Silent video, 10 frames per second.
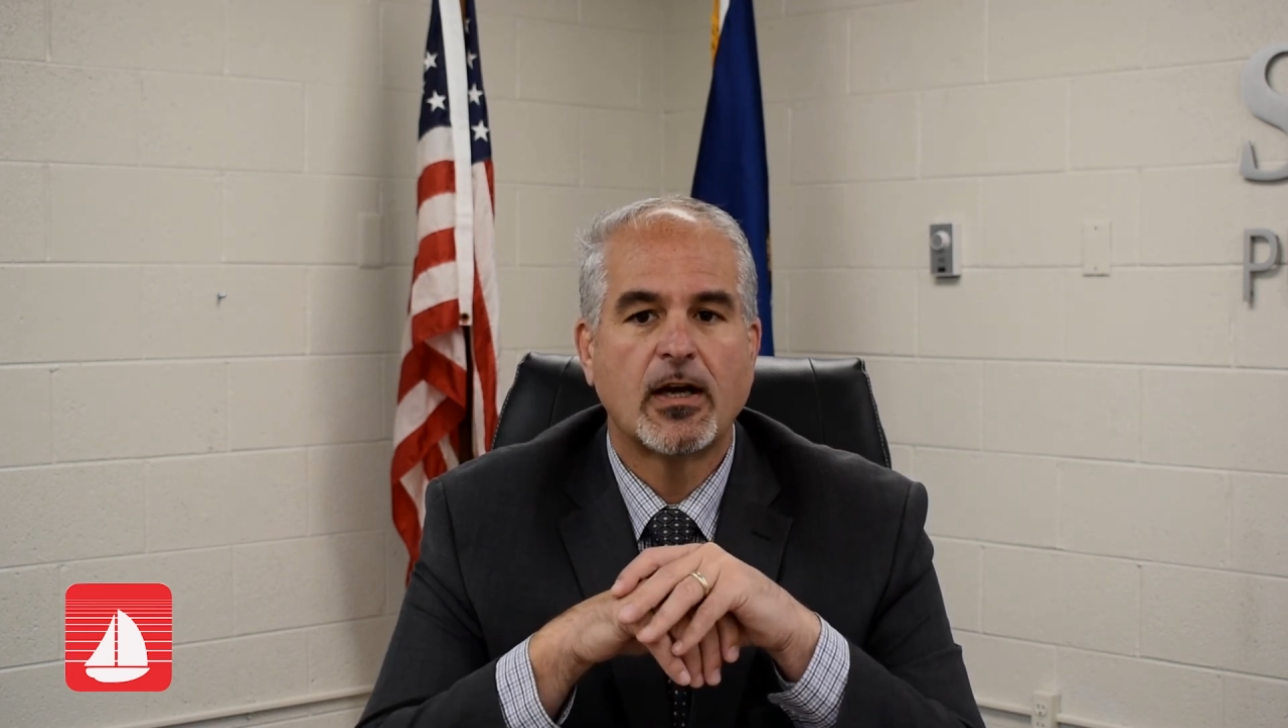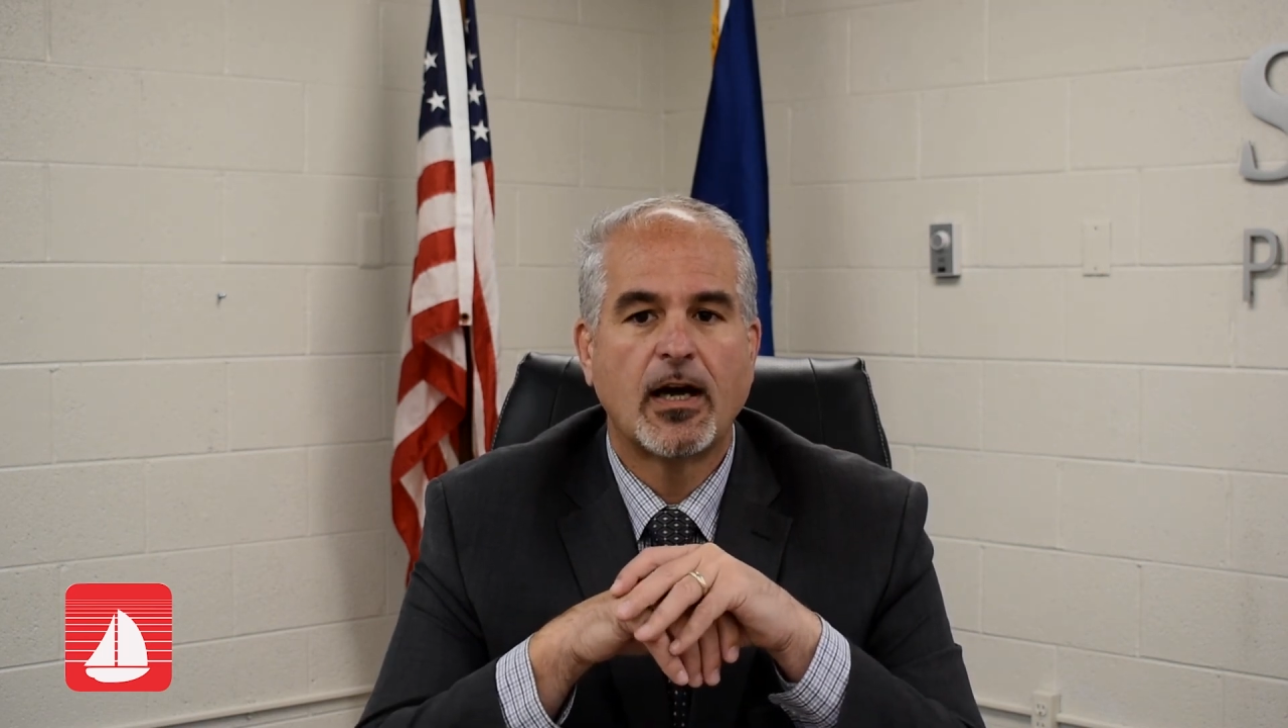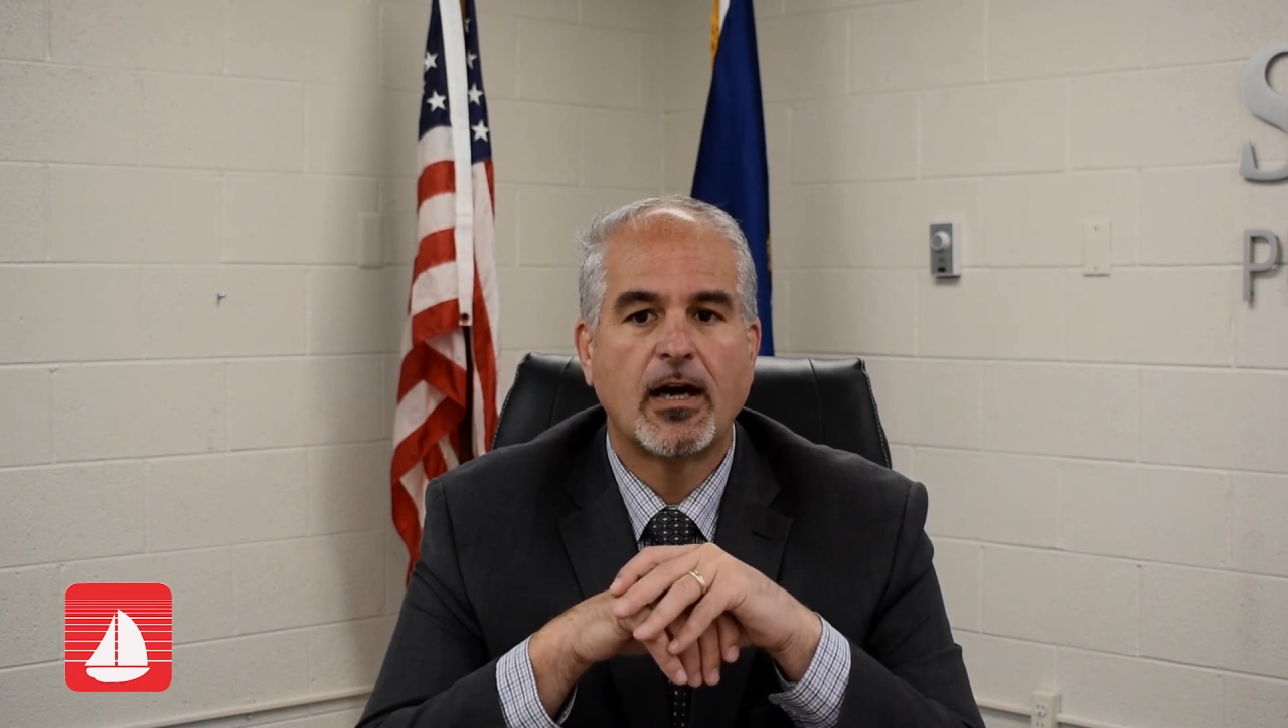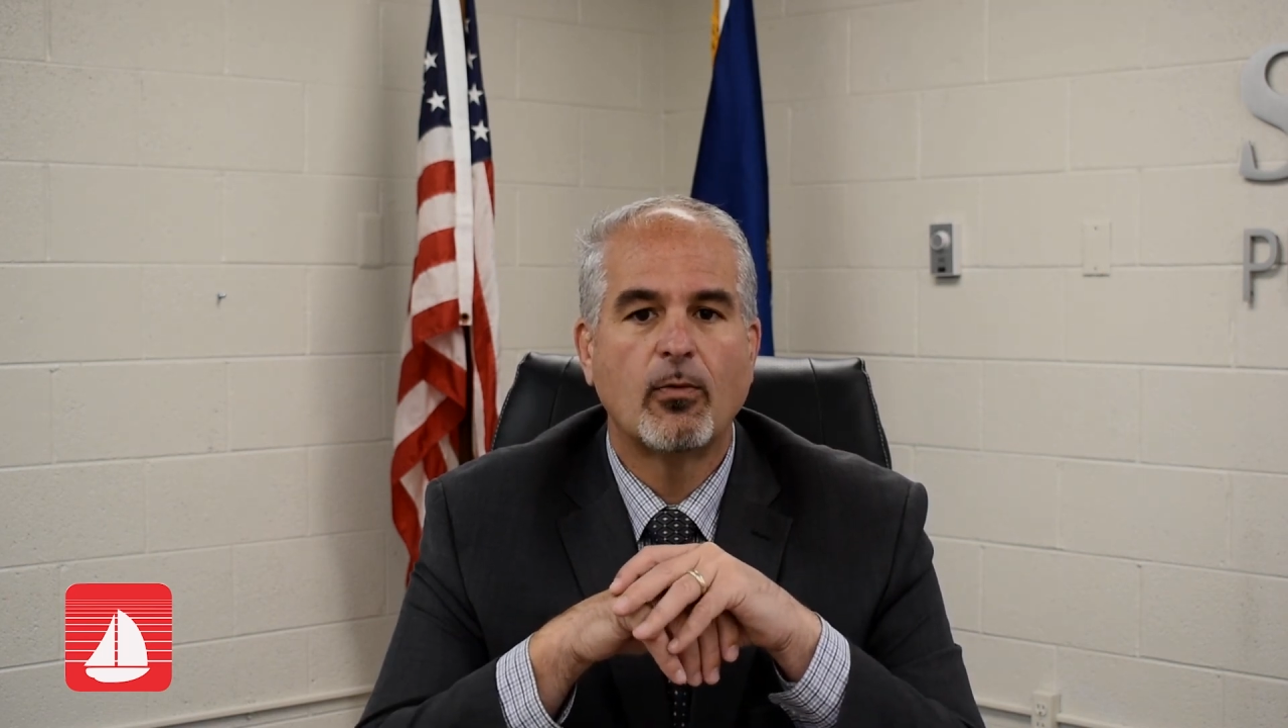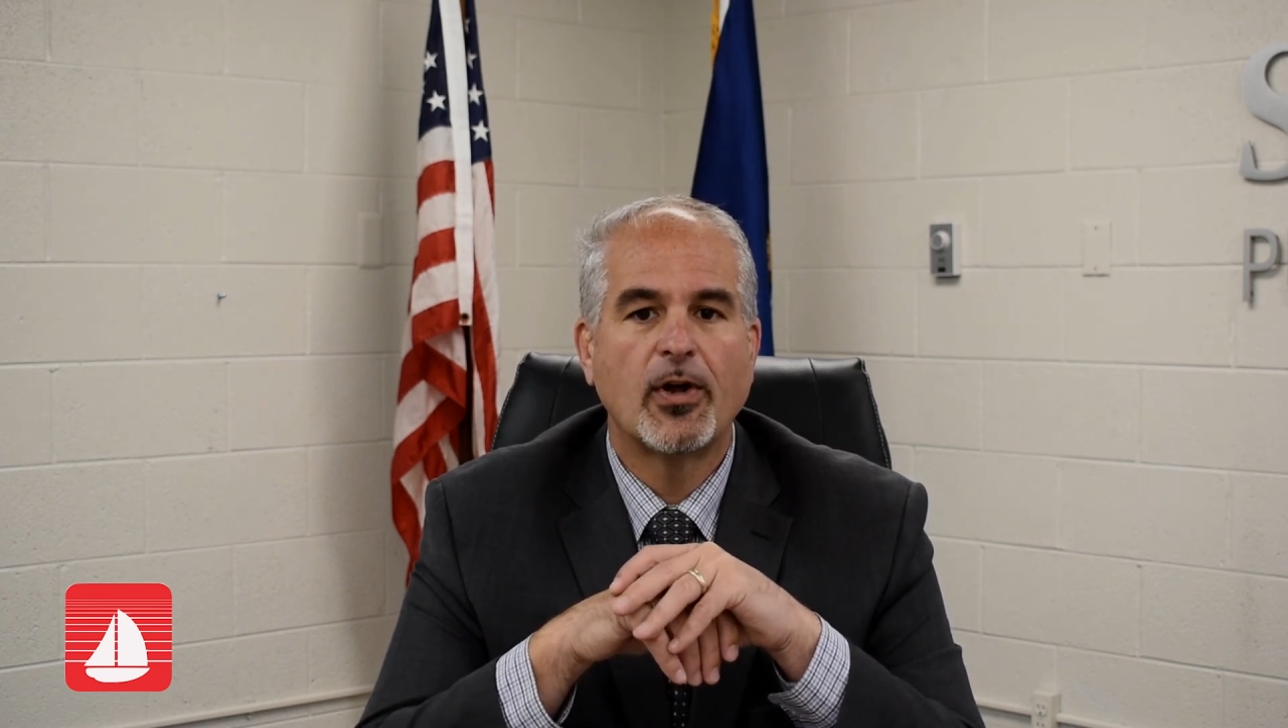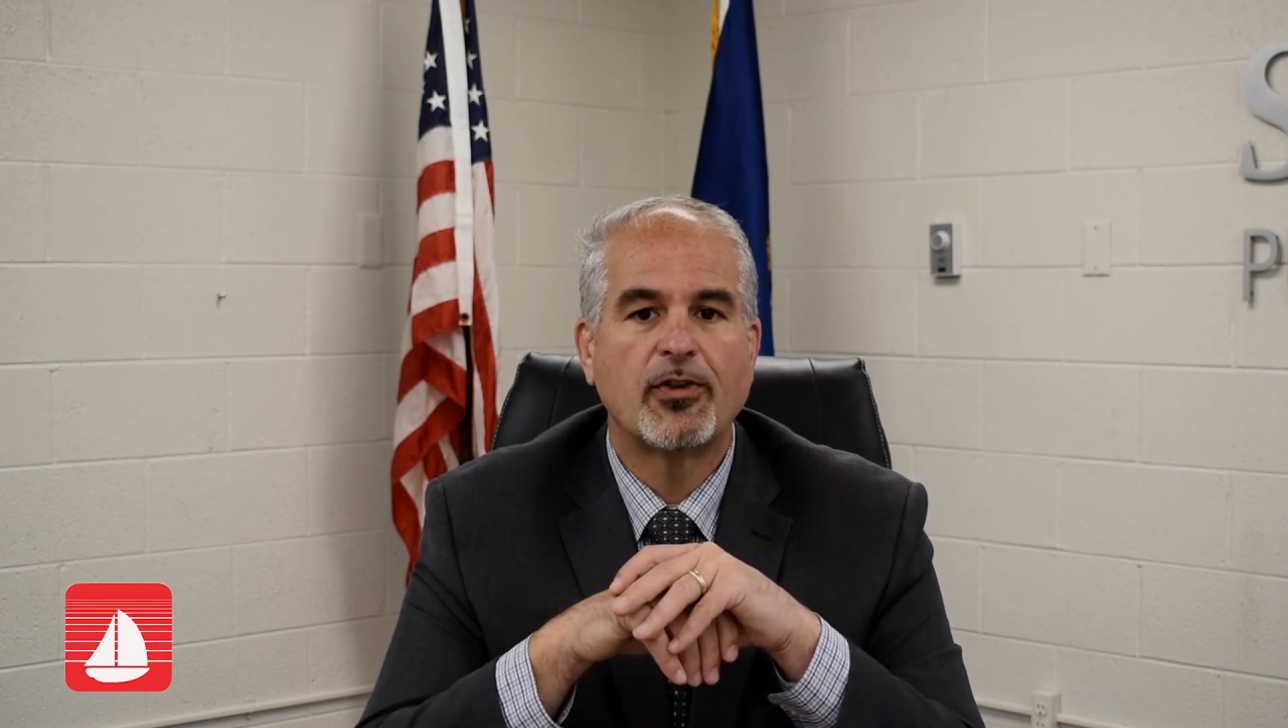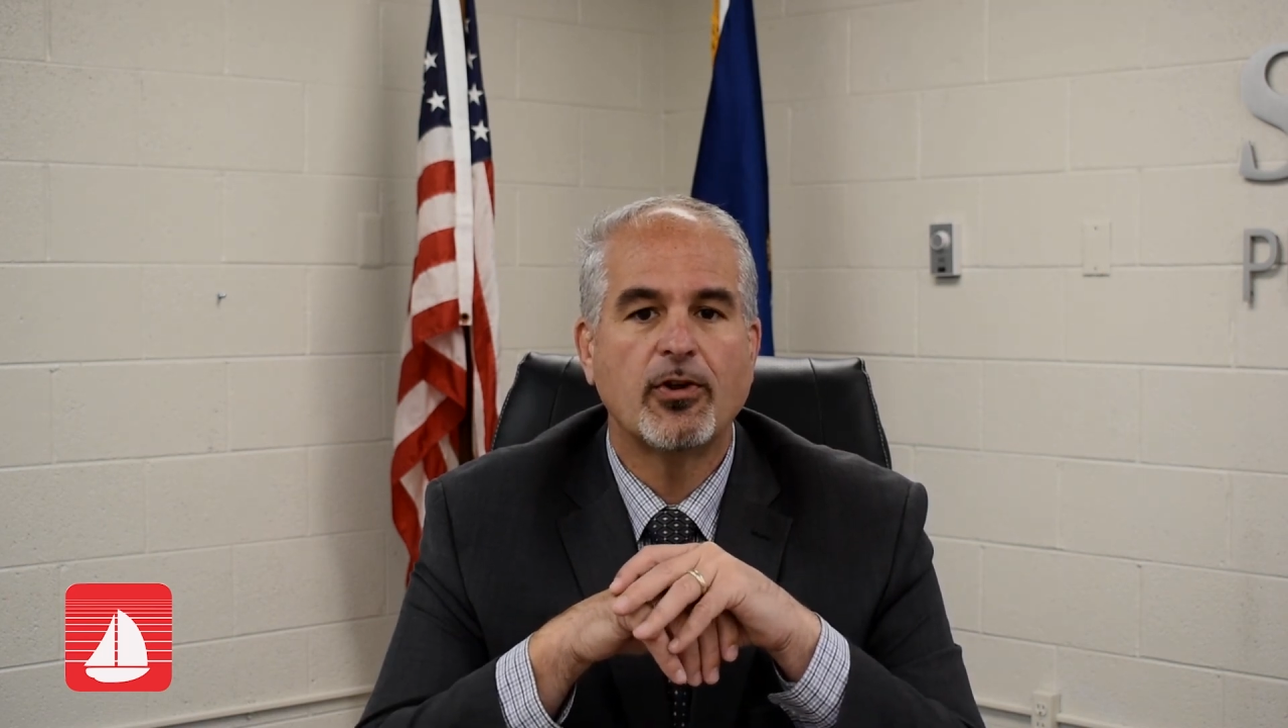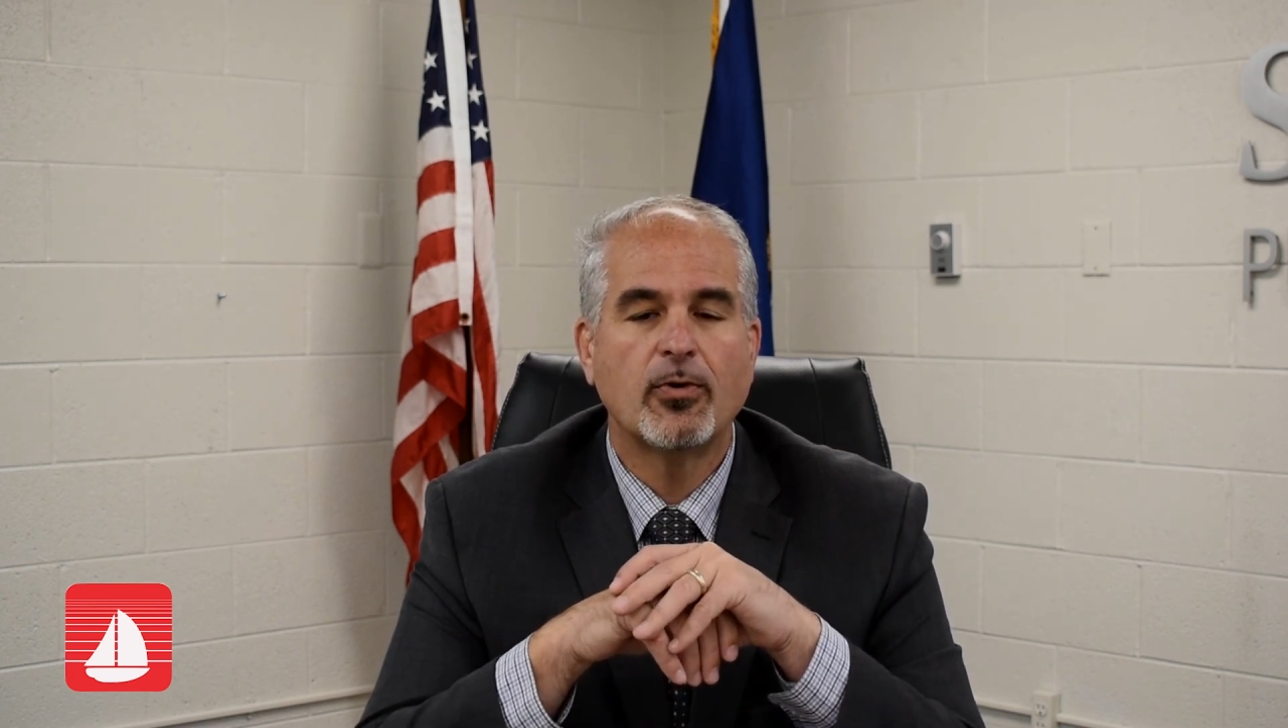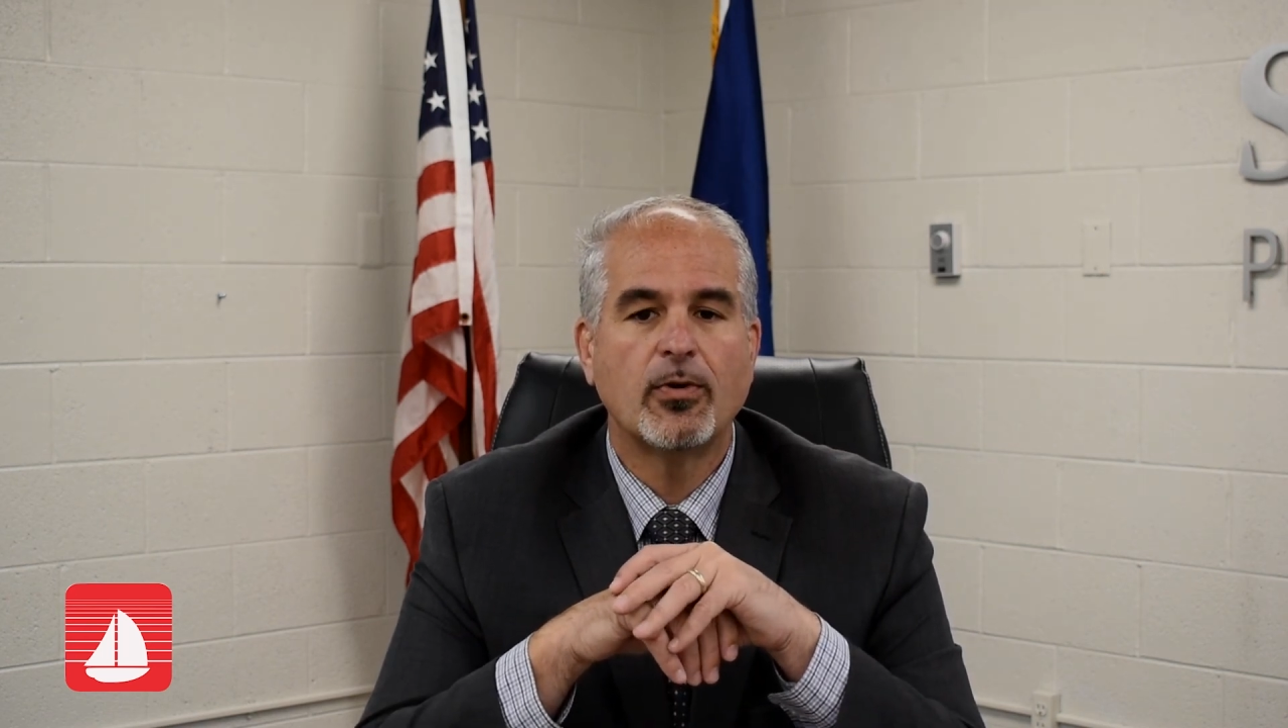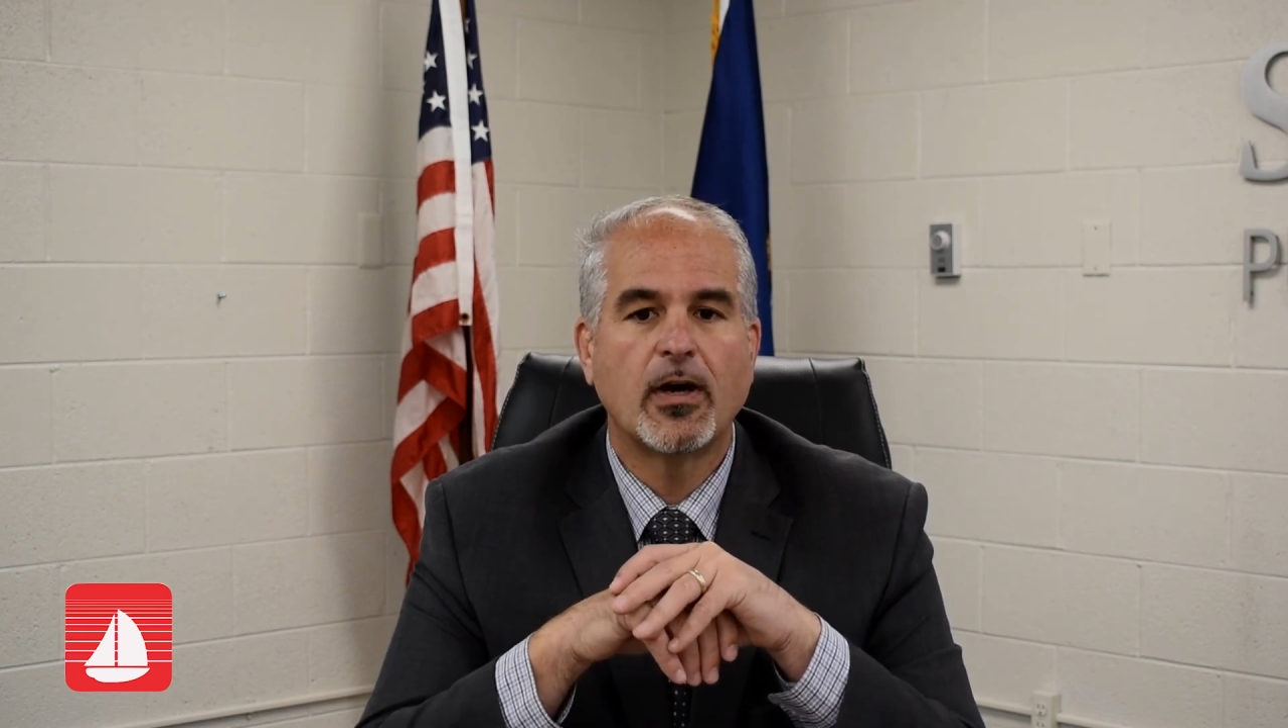with
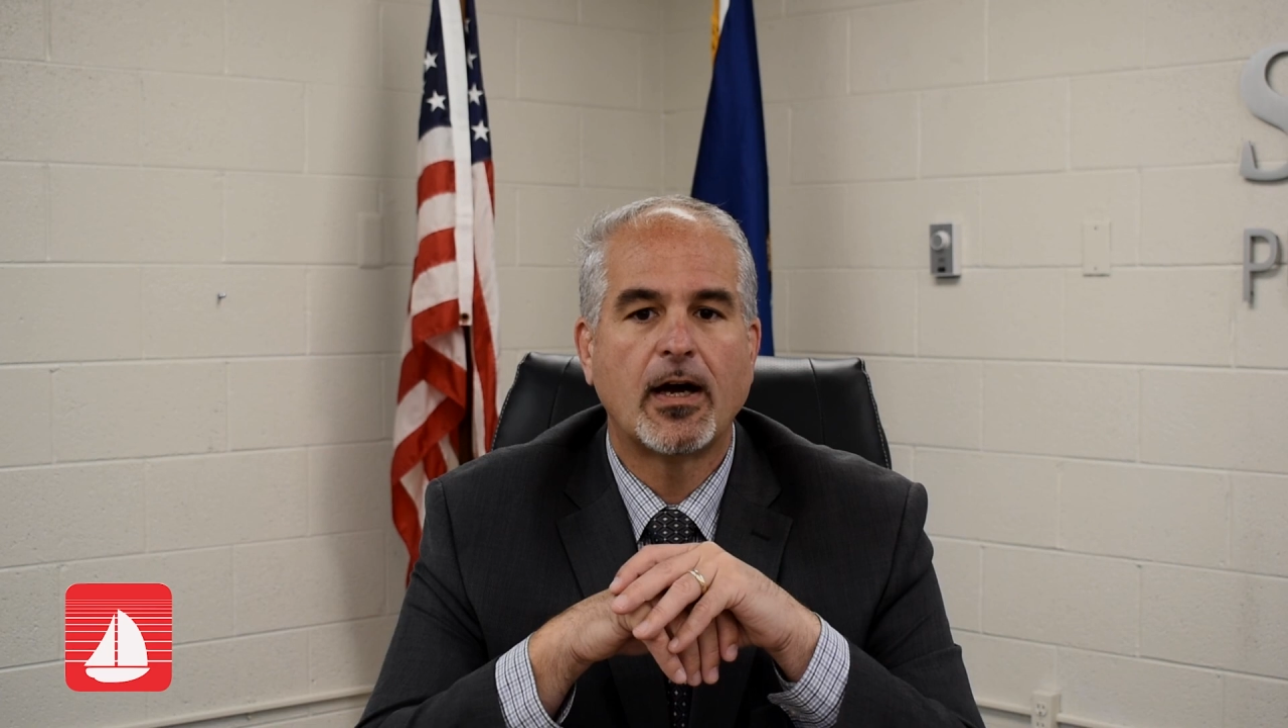you.